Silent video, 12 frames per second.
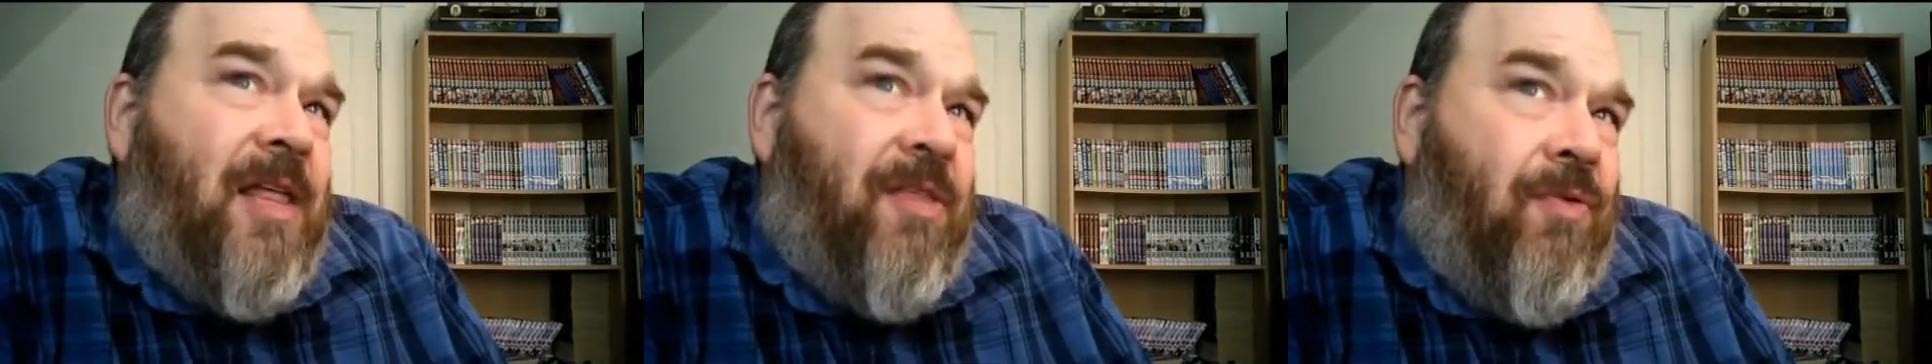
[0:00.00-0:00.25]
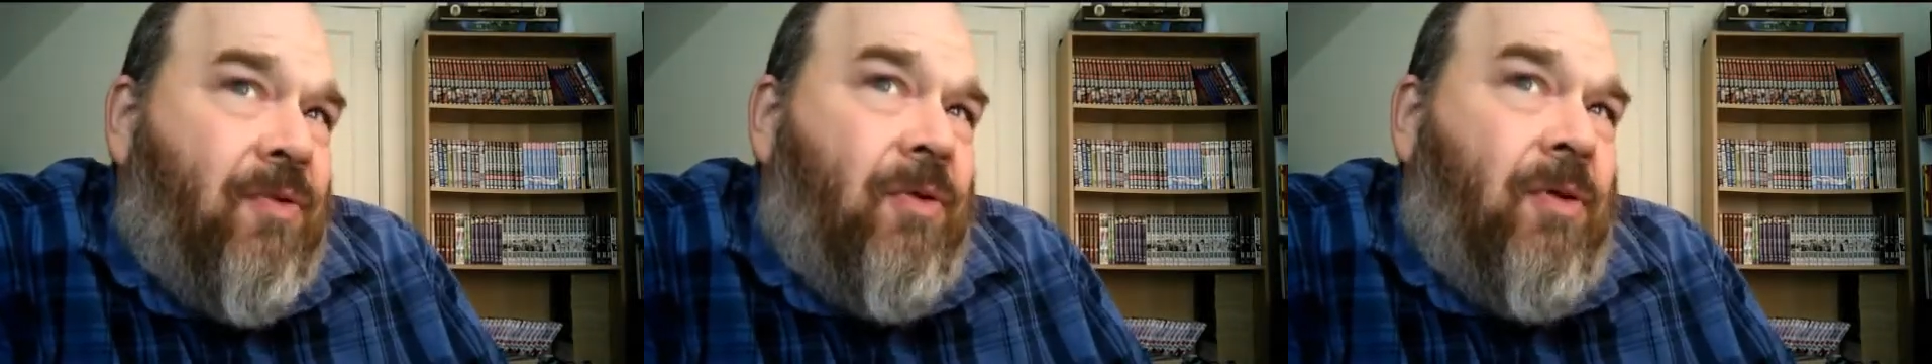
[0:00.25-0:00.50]

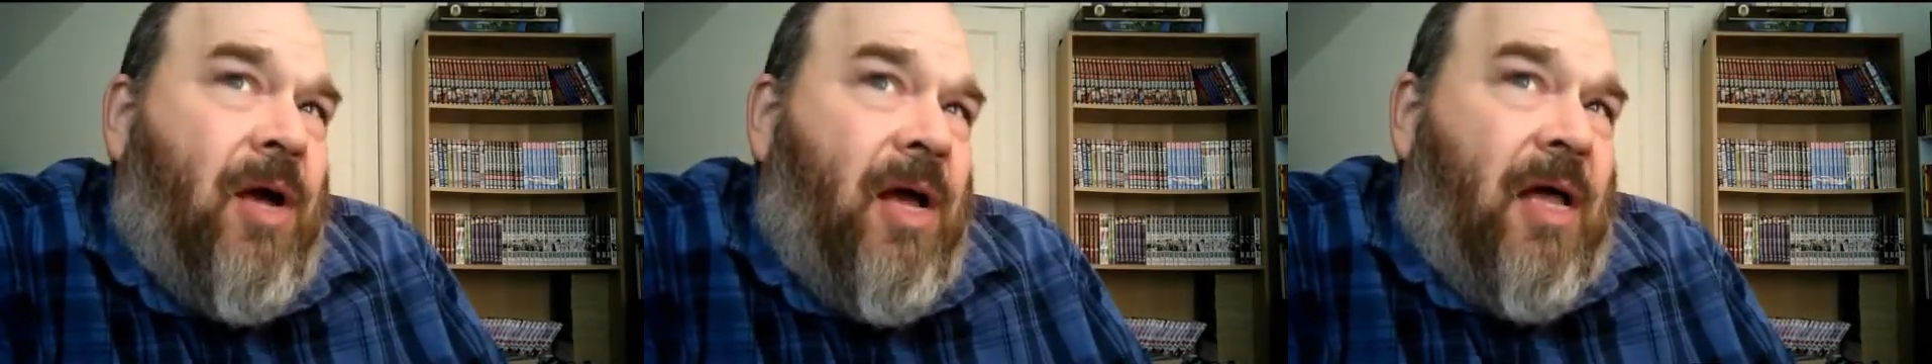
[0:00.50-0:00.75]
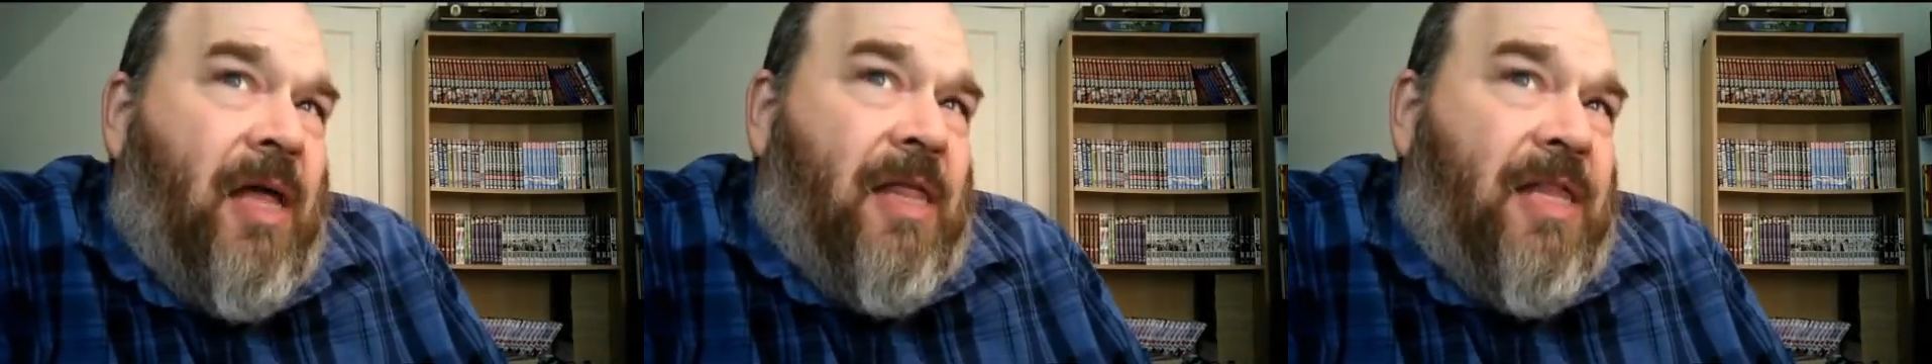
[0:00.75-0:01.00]
through
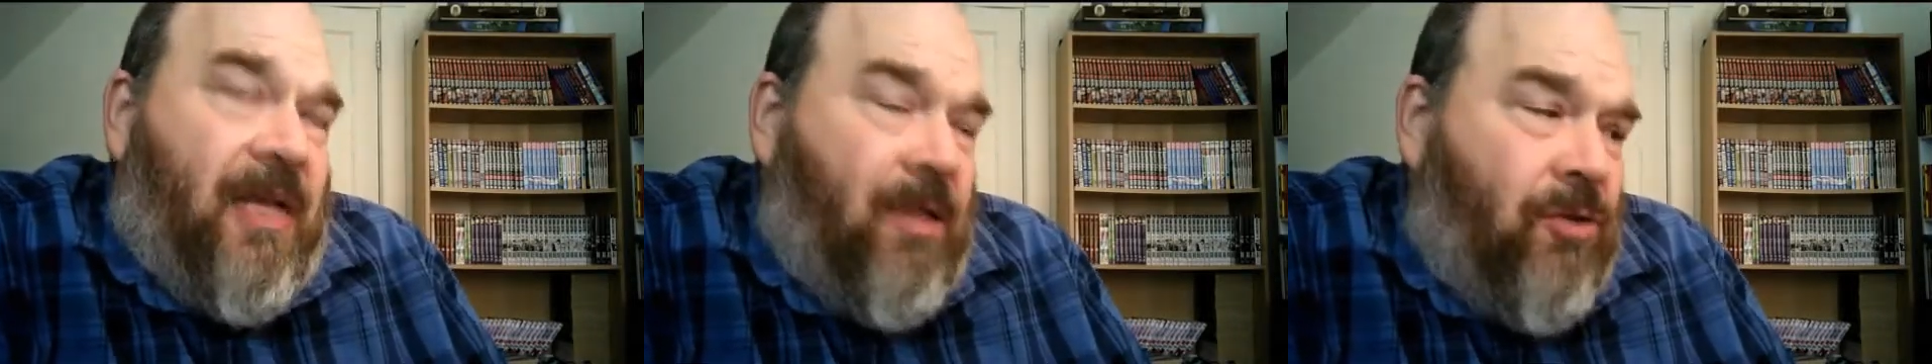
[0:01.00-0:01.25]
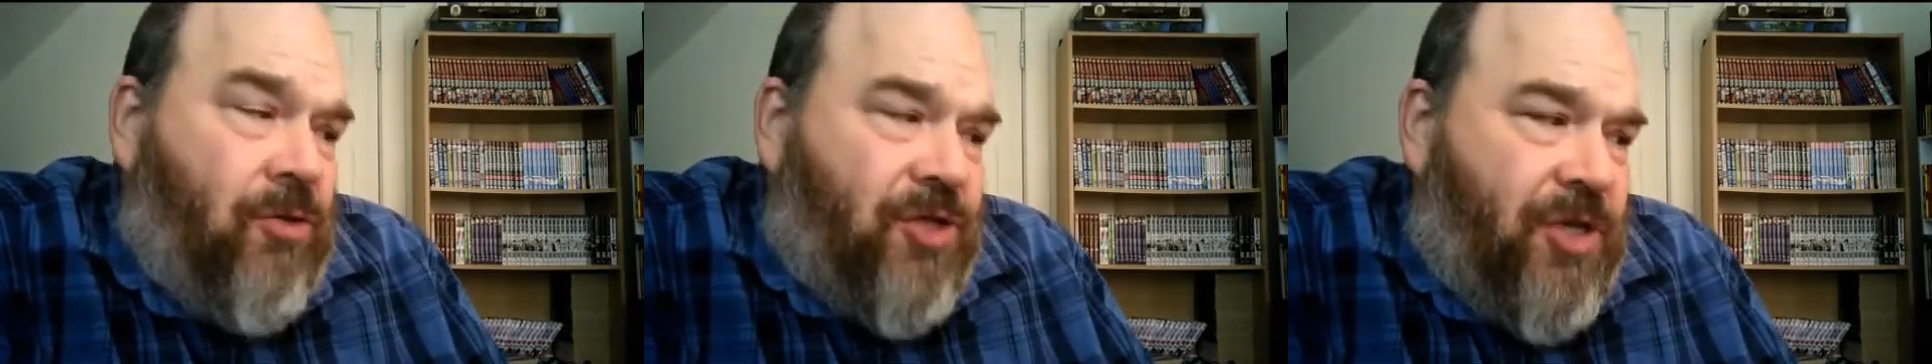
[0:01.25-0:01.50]
the
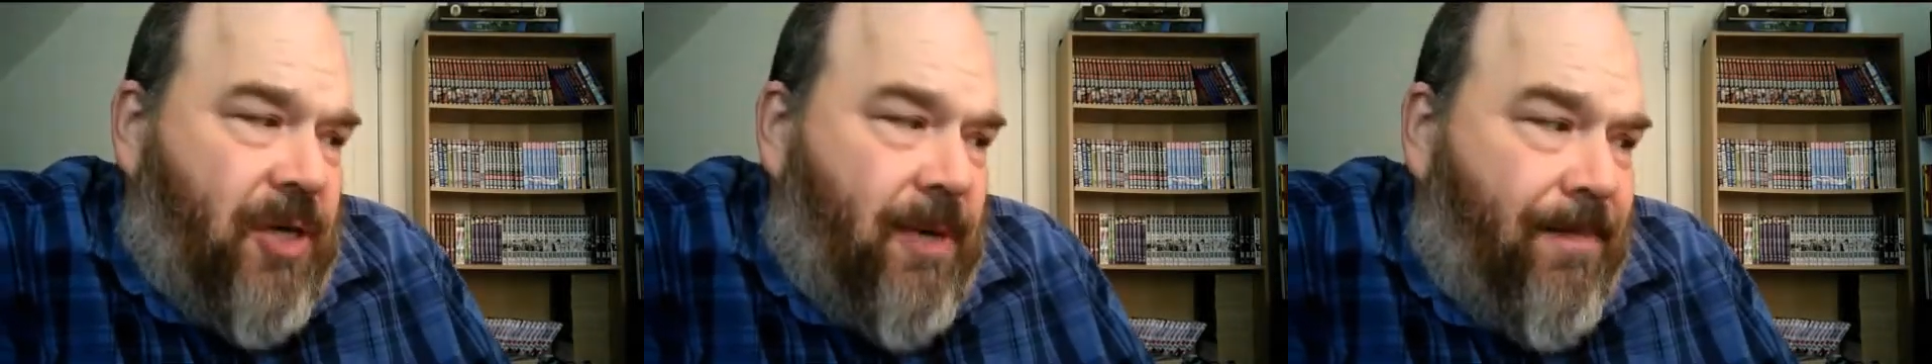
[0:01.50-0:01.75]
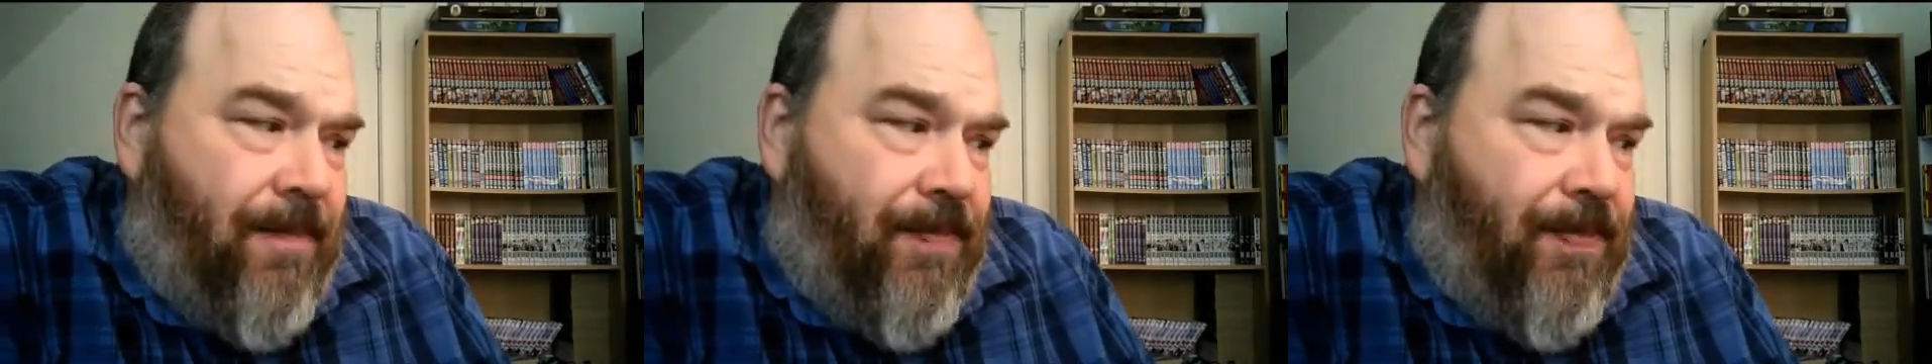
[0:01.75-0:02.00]
illusion.